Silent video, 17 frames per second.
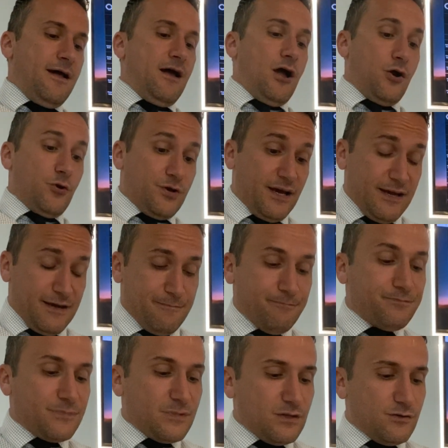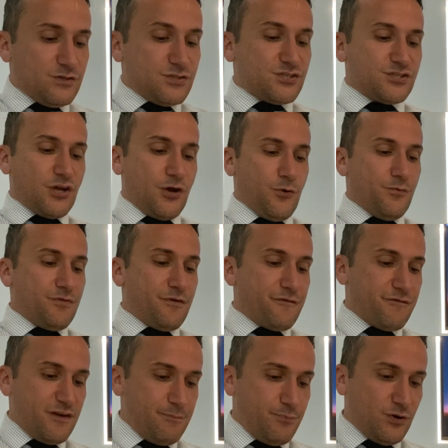Okay, so the
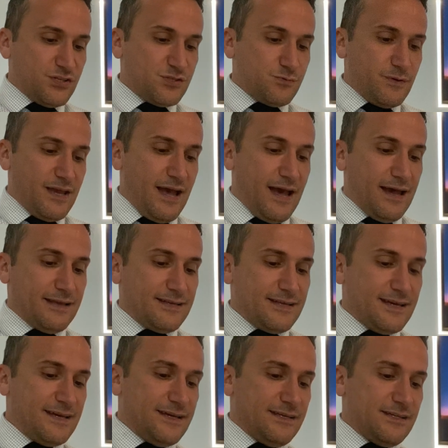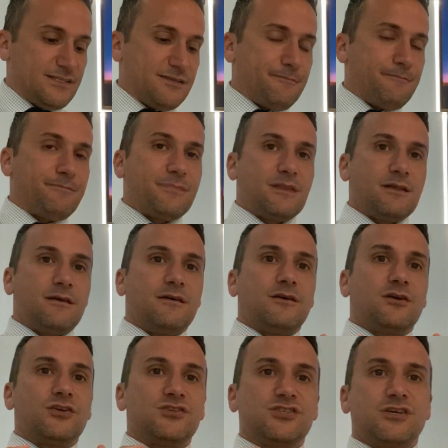3 points we had is
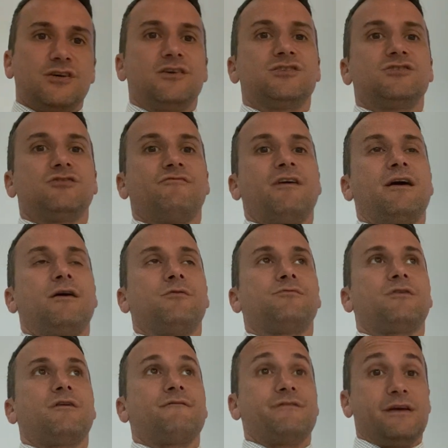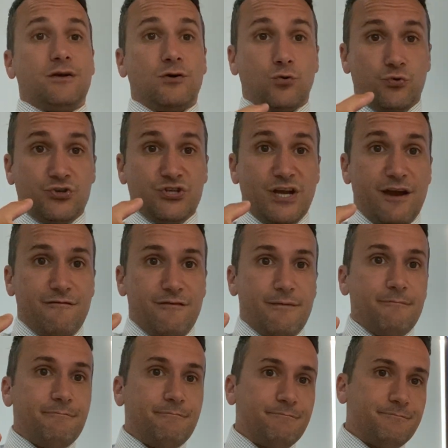concerns around vehicle
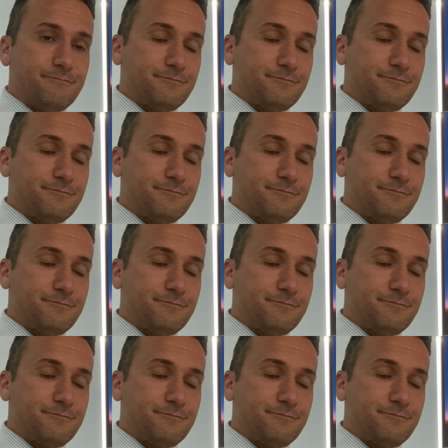sharing,